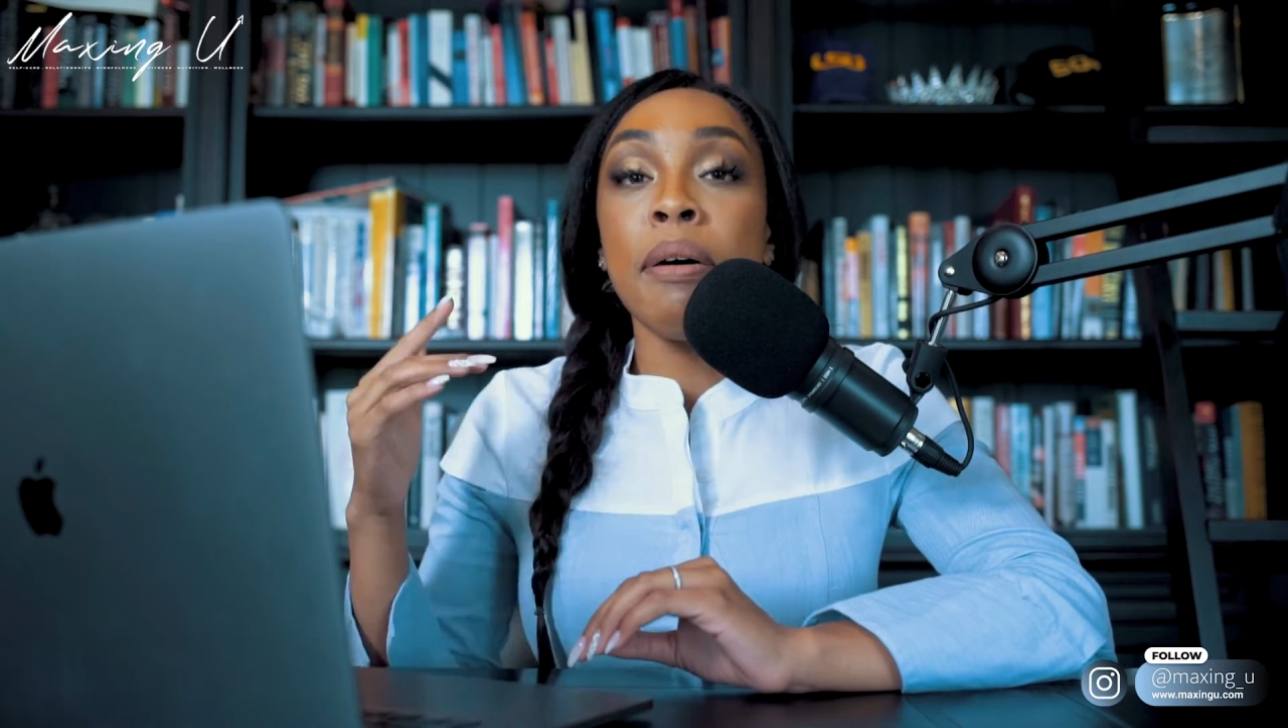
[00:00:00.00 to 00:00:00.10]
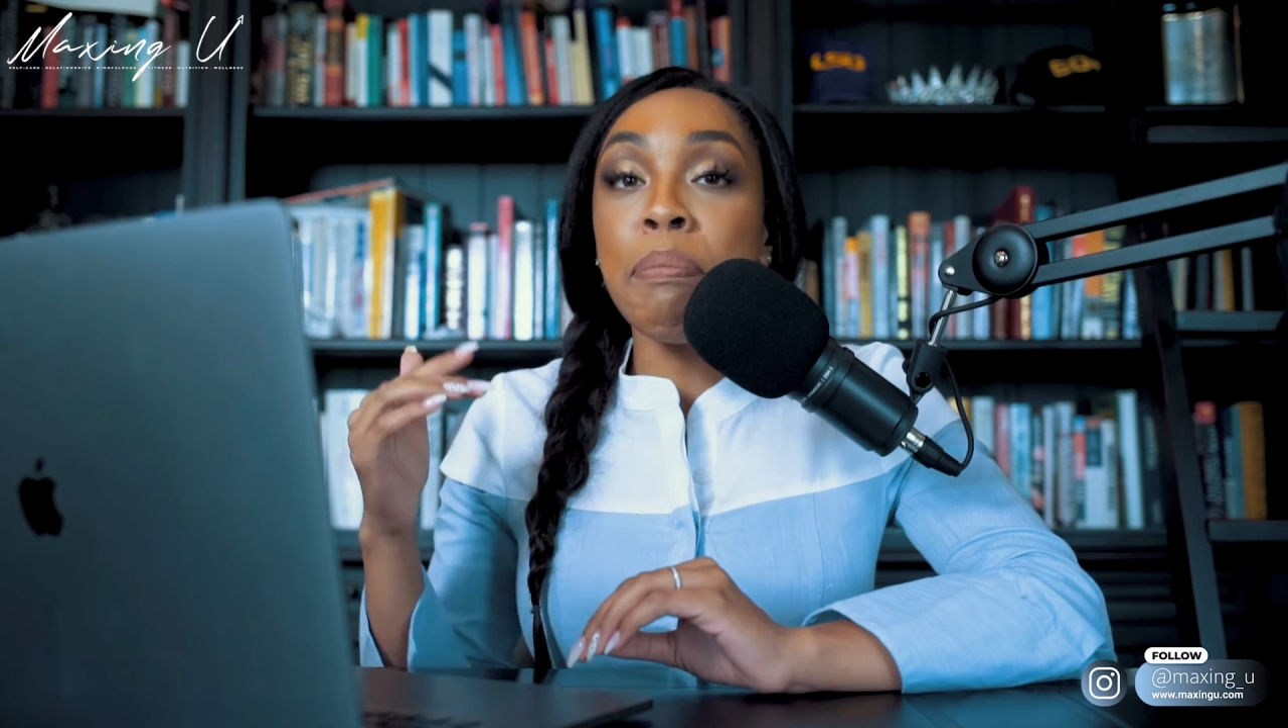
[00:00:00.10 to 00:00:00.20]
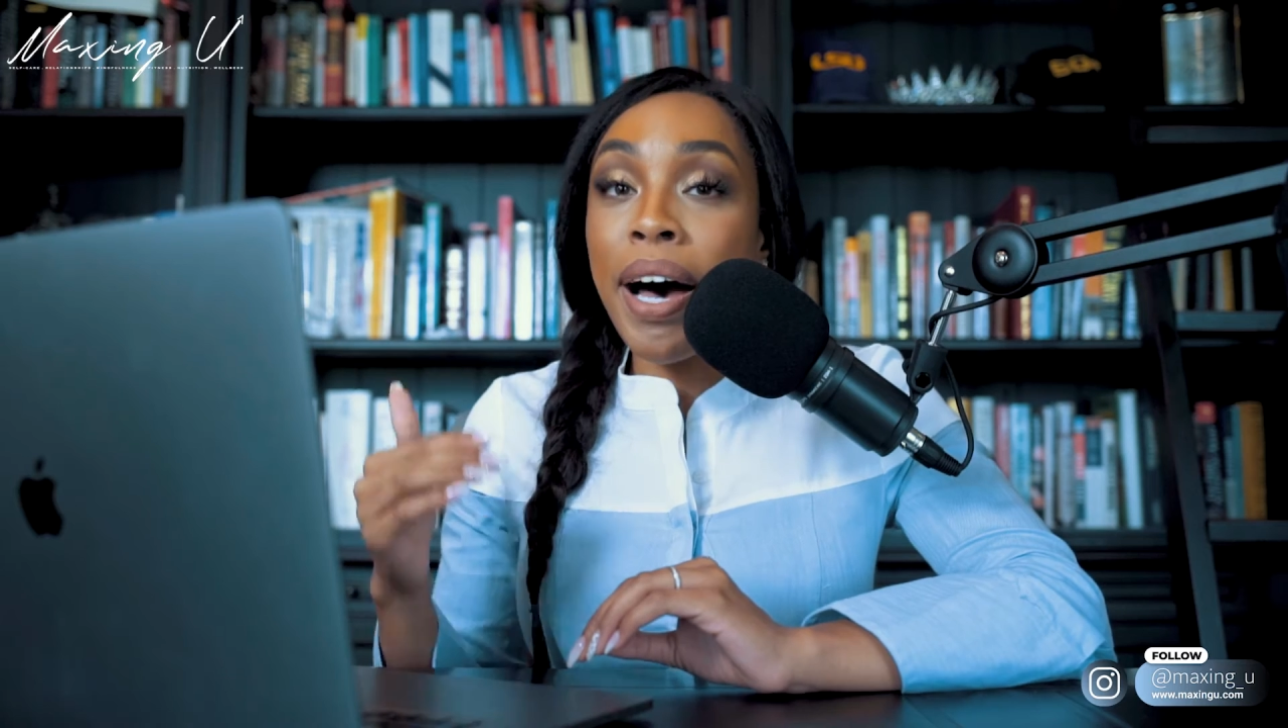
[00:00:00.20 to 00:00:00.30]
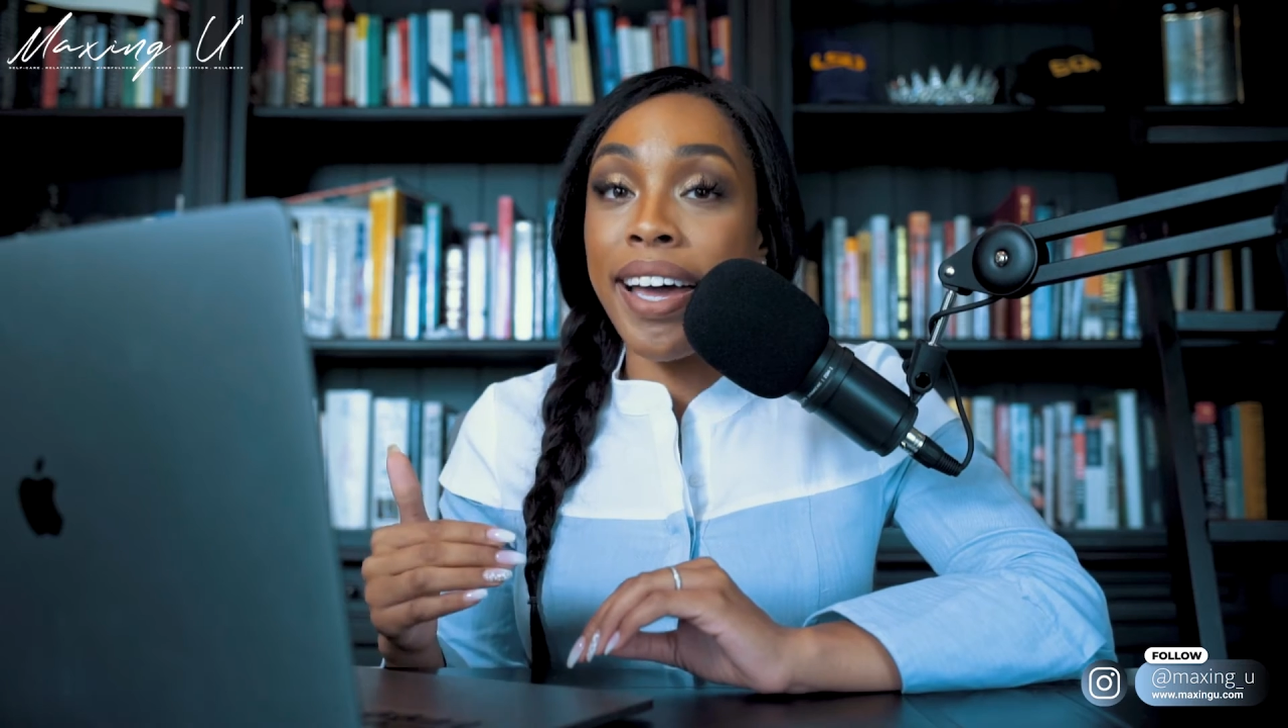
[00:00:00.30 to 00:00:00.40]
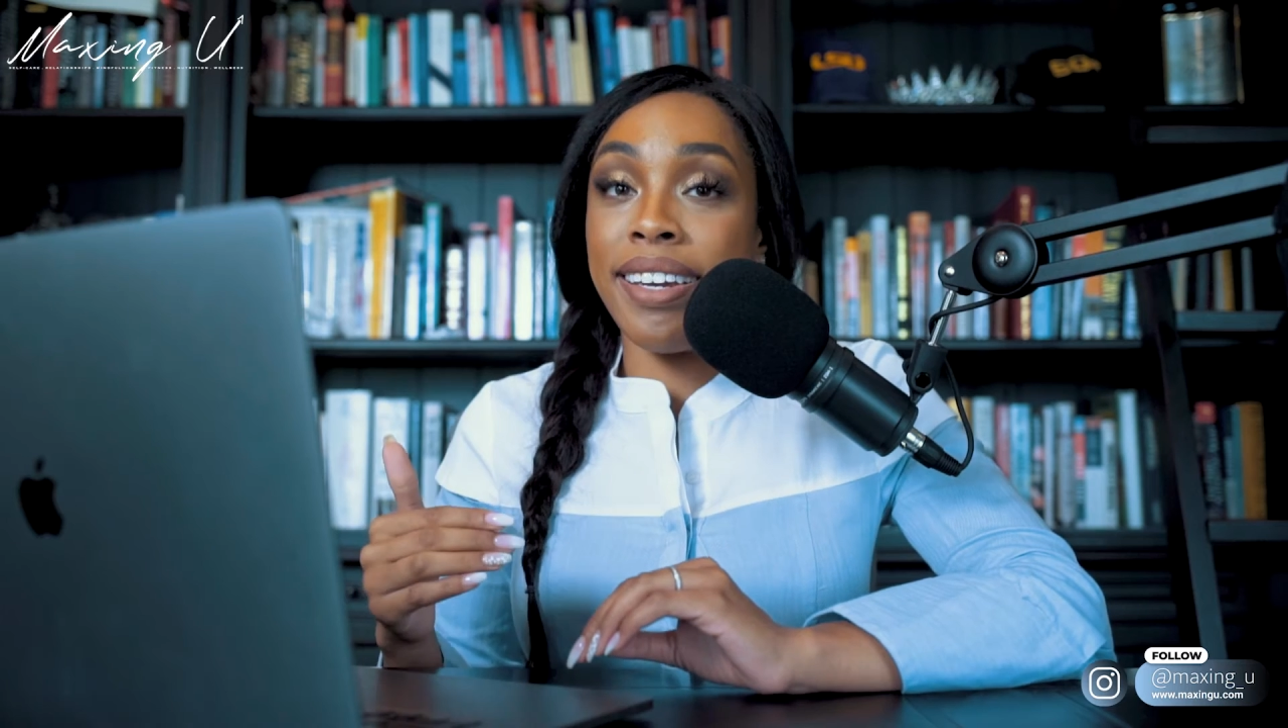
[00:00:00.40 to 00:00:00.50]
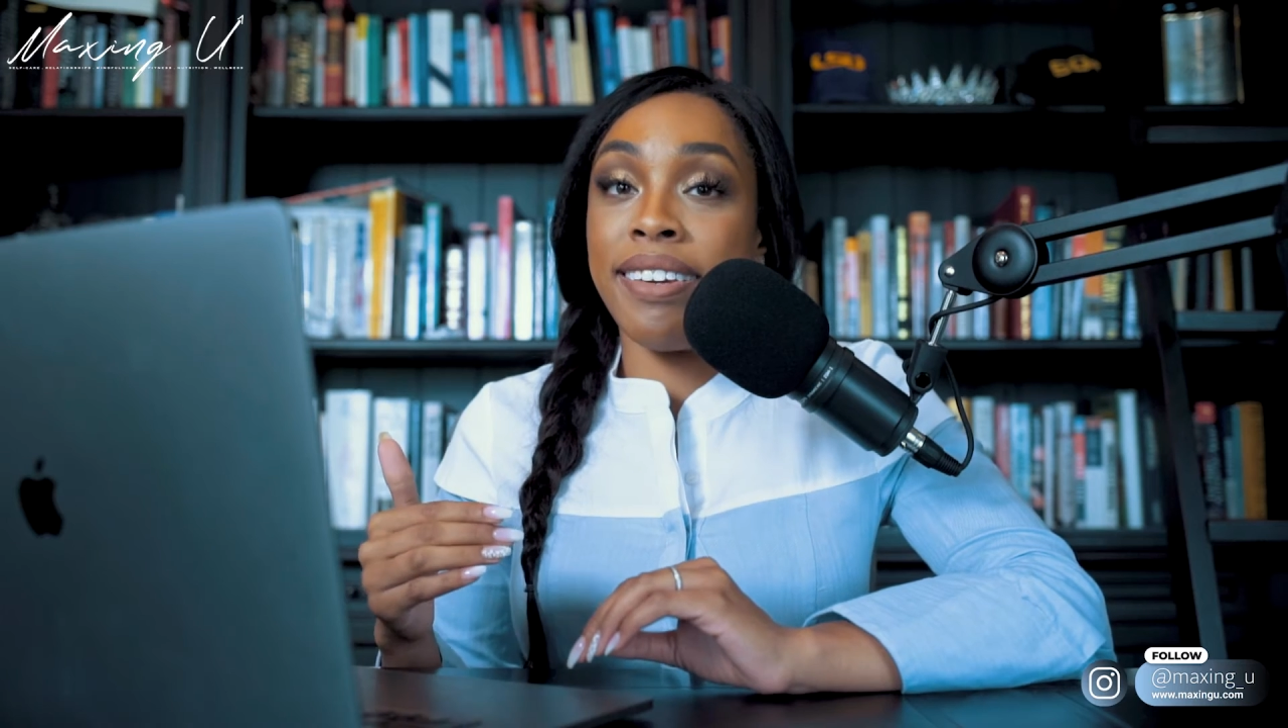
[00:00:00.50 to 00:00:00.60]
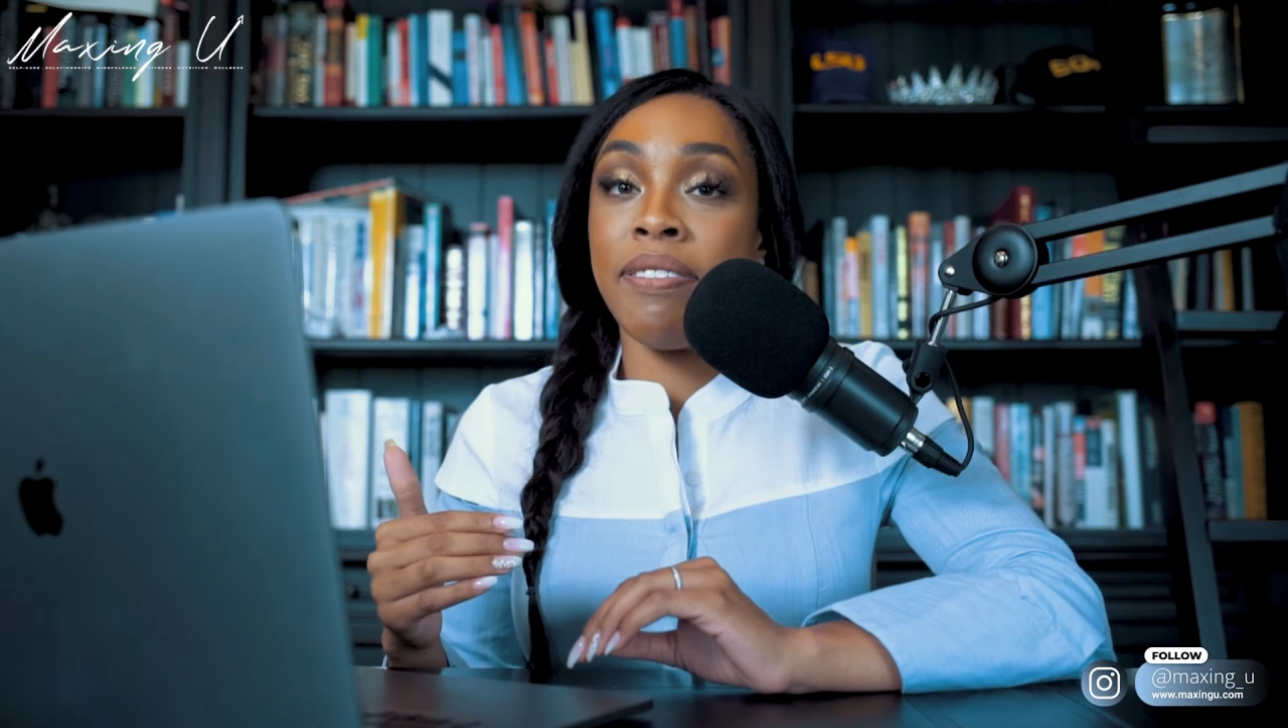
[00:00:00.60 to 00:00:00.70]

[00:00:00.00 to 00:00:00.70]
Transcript: But